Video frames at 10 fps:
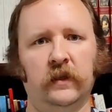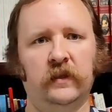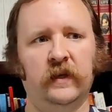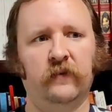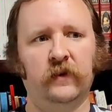
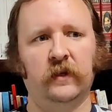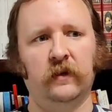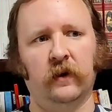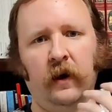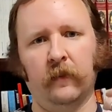it's definitely
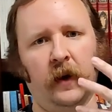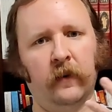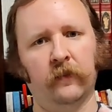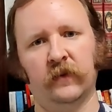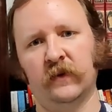still there. I'm
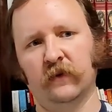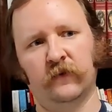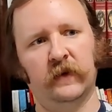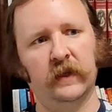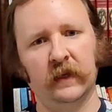I'm still
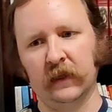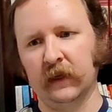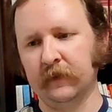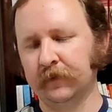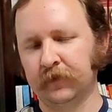feeling
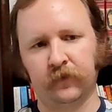the